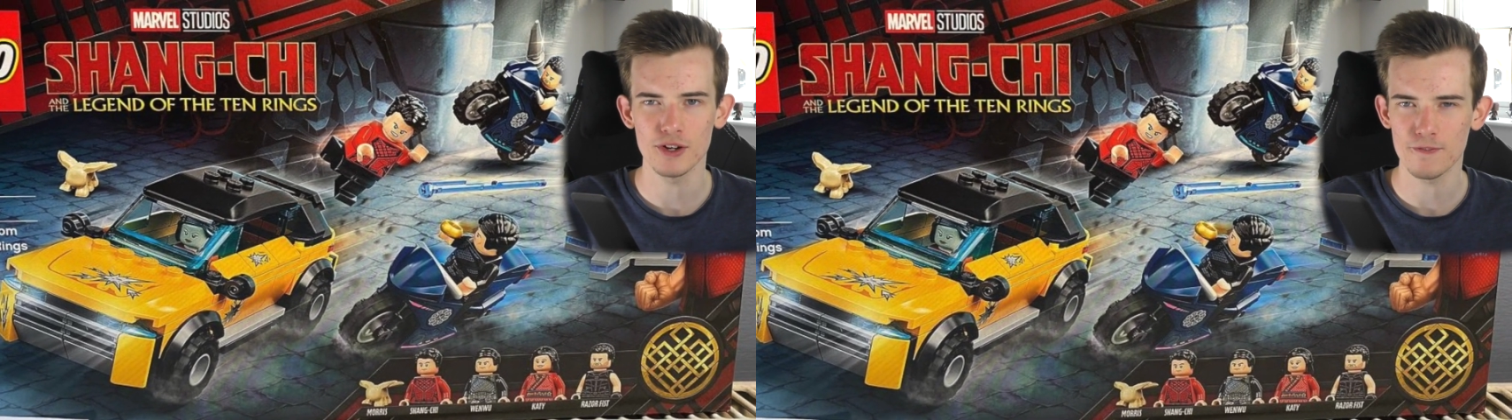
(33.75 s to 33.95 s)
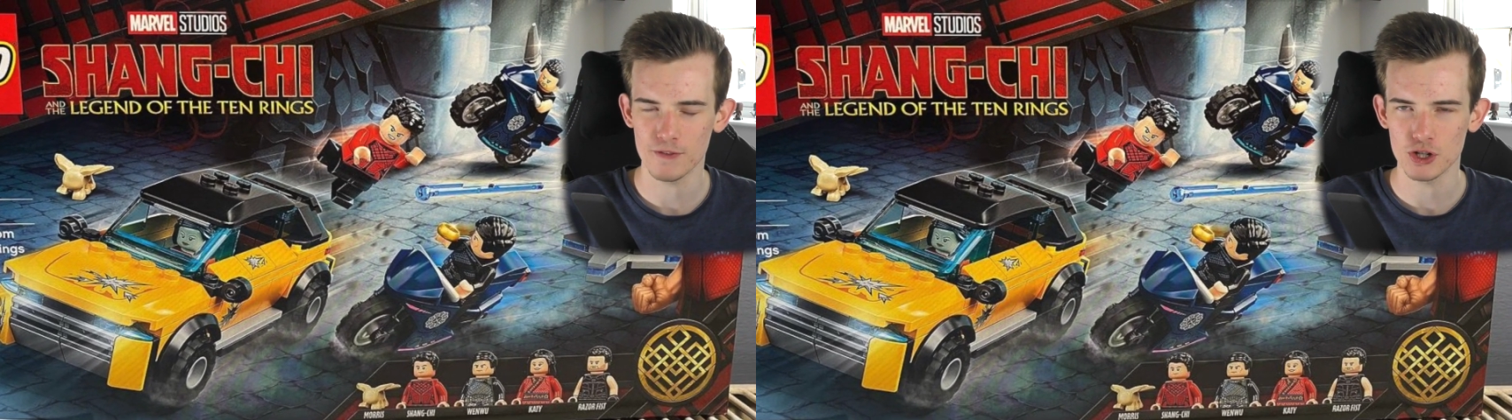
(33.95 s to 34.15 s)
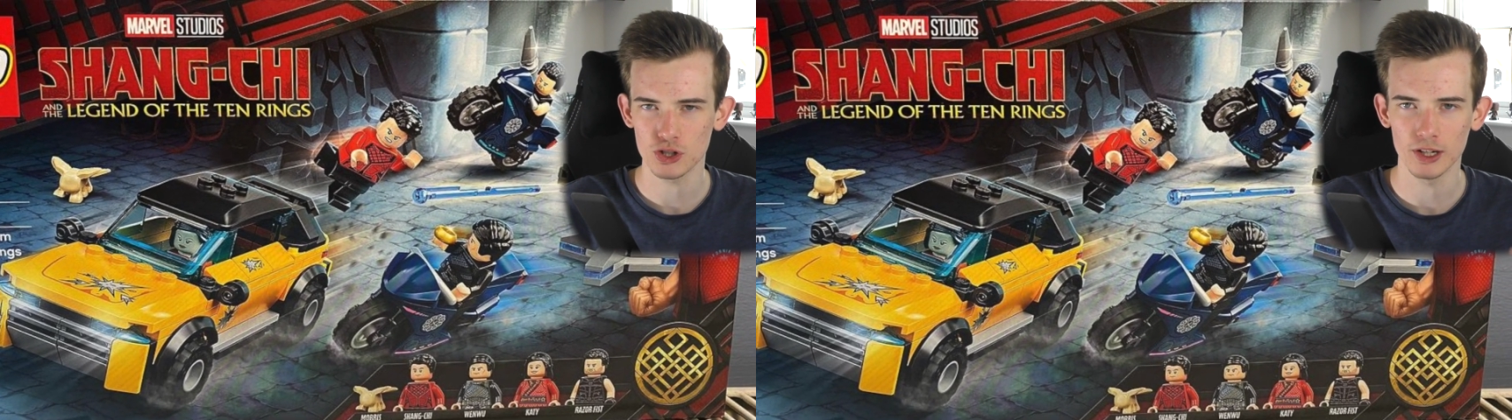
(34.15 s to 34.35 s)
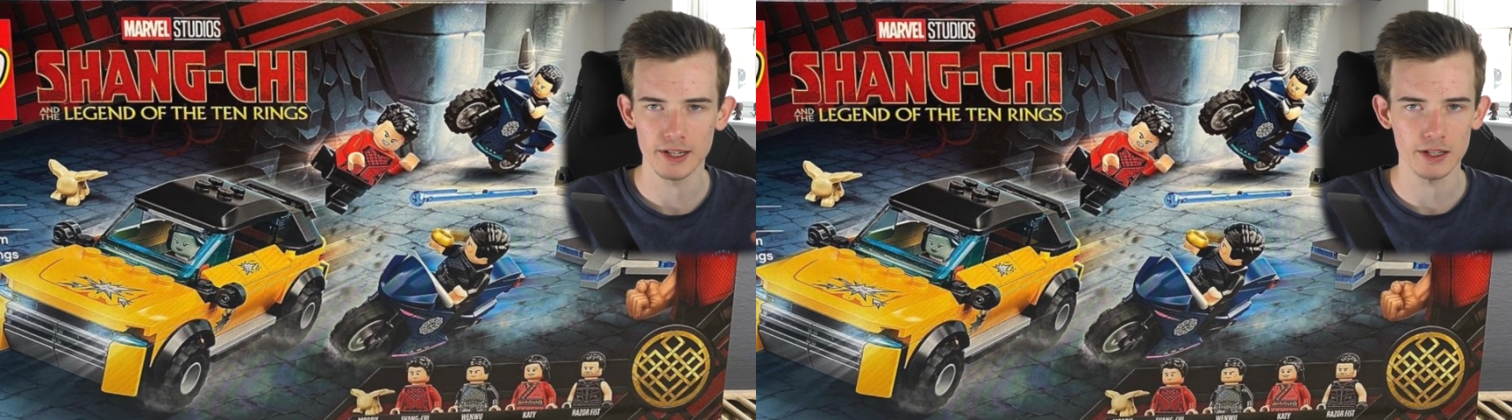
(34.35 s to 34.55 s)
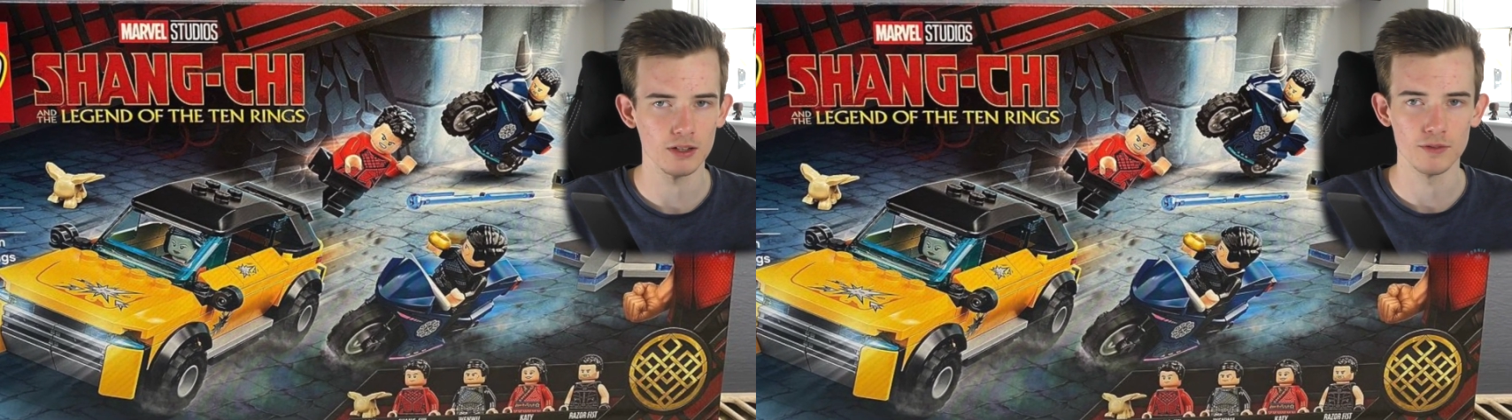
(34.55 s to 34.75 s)

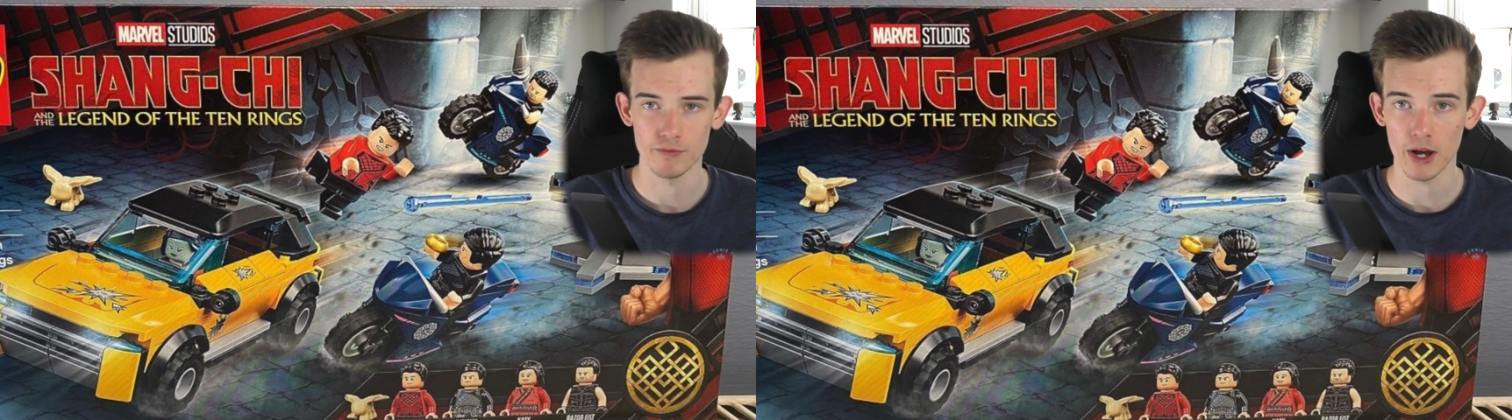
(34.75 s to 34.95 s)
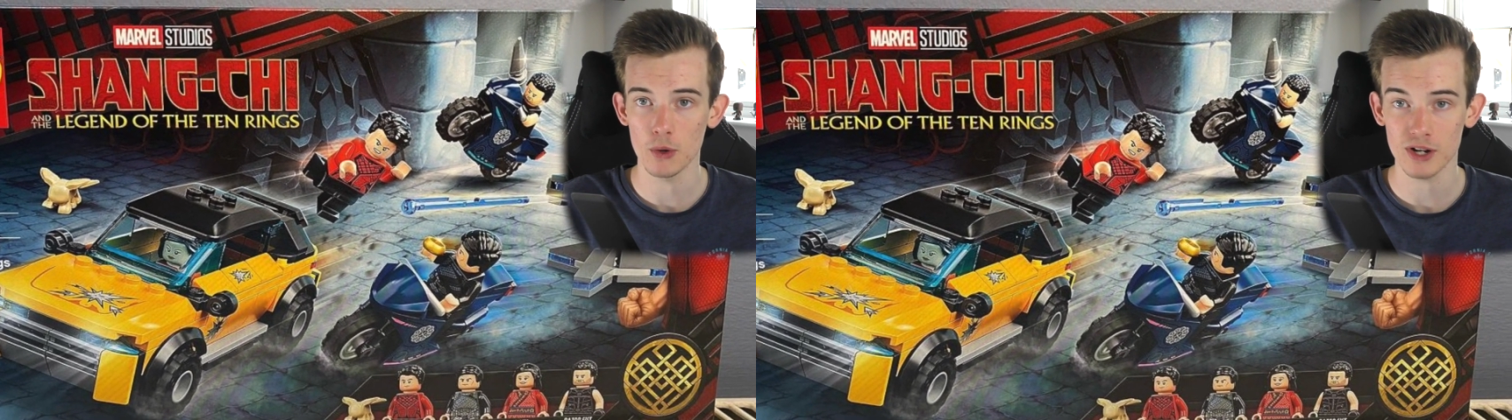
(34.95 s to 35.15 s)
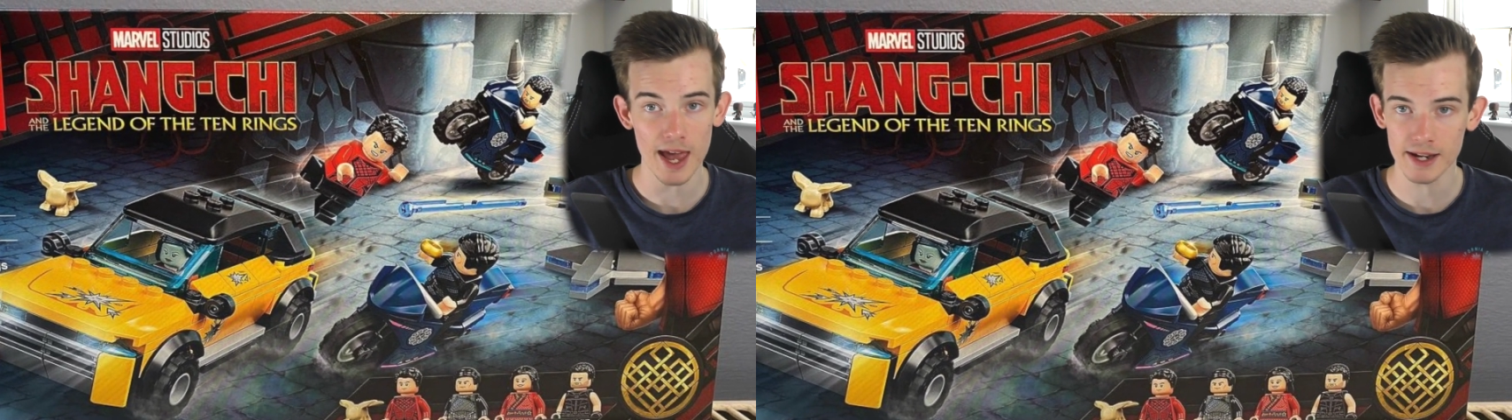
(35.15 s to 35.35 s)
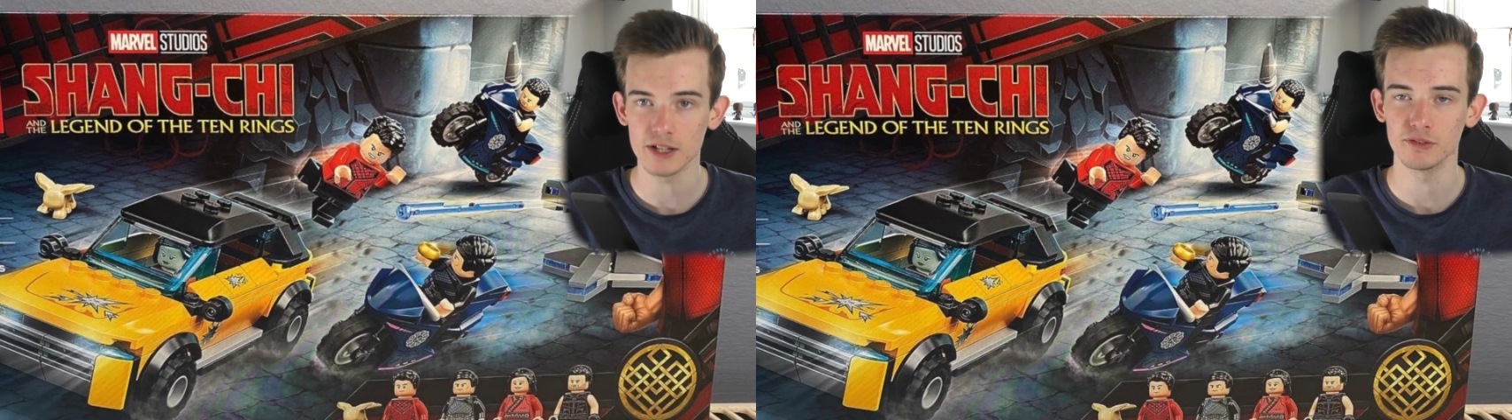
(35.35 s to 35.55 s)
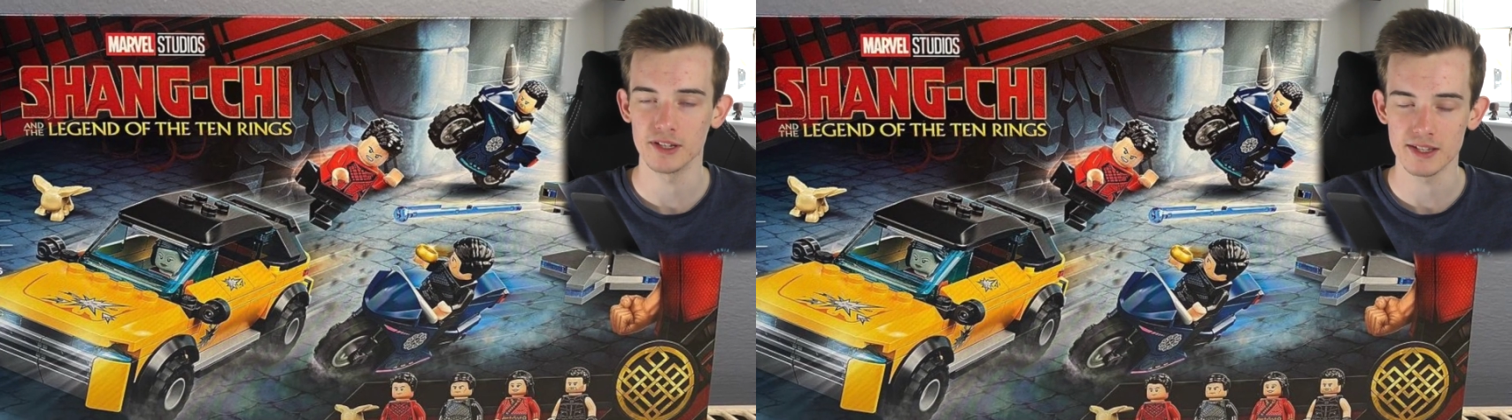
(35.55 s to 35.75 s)
officially unveiled any
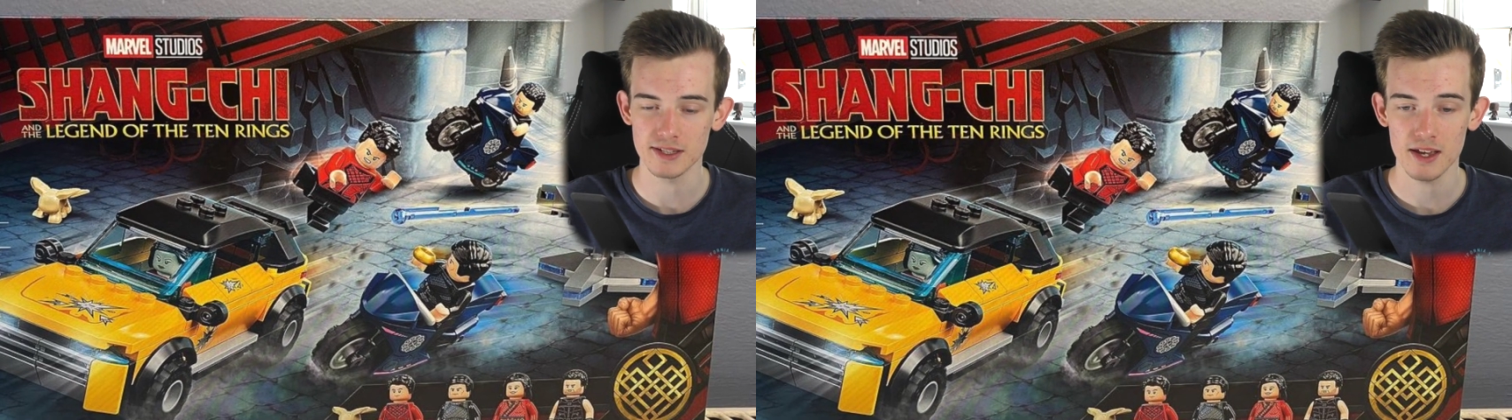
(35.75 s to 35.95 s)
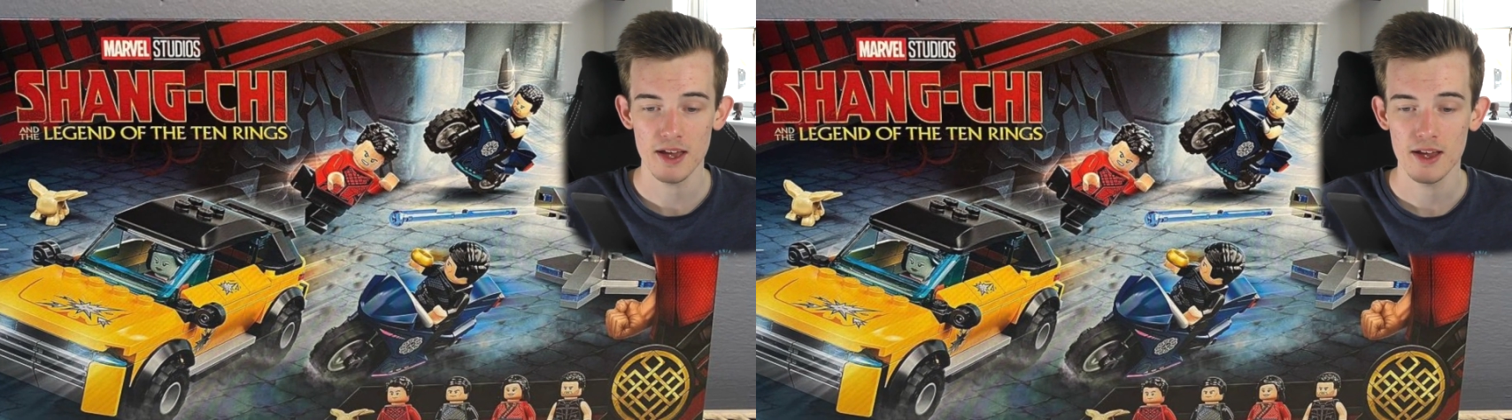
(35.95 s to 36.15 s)
of these.